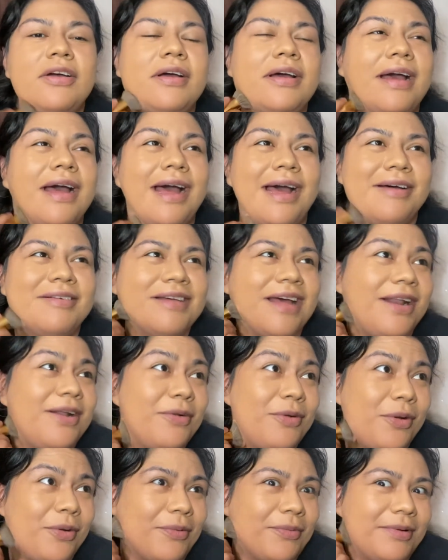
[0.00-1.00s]
I don't
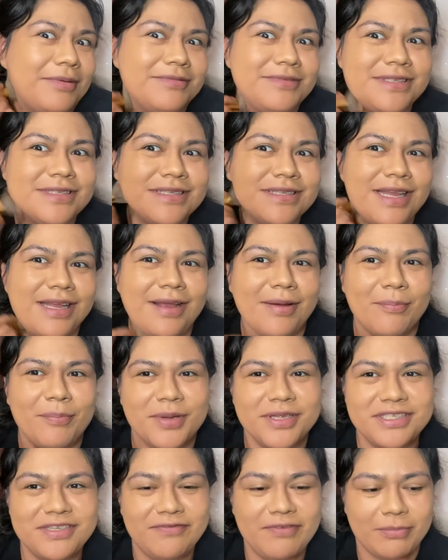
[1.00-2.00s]
know. It was just like a
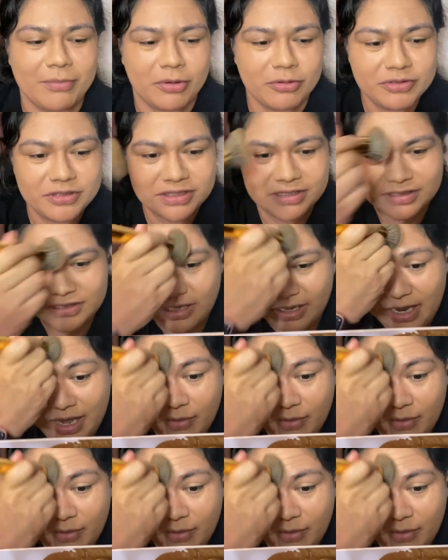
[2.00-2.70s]
bunch of emotions all at